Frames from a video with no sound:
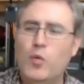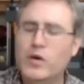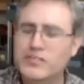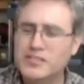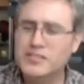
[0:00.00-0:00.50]

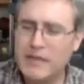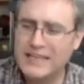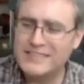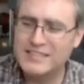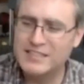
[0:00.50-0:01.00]
What is the
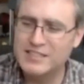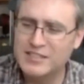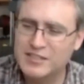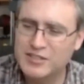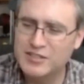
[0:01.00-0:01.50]
best
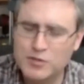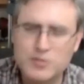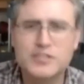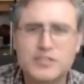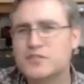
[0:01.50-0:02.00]

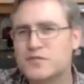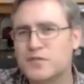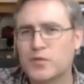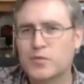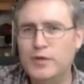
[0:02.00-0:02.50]
usage for
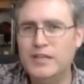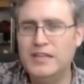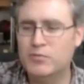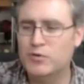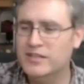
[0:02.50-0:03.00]
3D
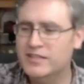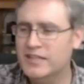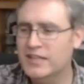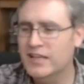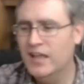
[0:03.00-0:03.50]
printing?